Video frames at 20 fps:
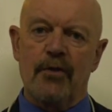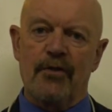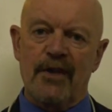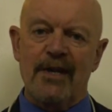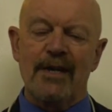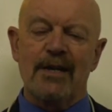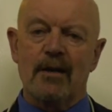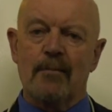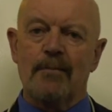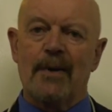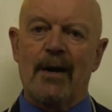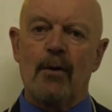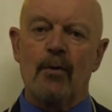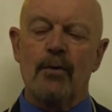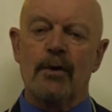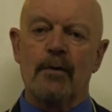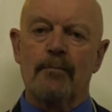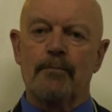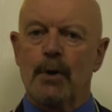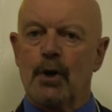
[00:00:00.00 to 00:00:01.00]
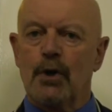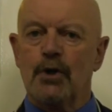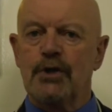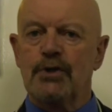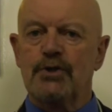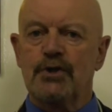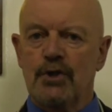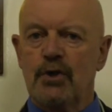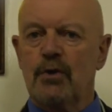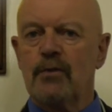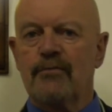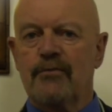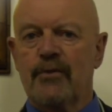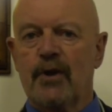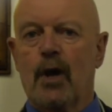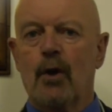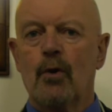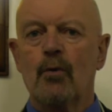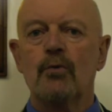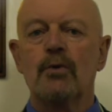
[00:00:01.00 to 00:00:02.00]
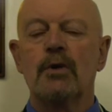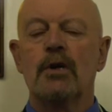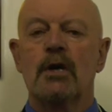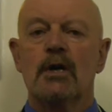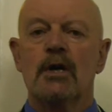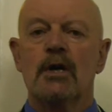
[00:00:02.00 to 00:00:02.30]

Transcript: think about the boys you've known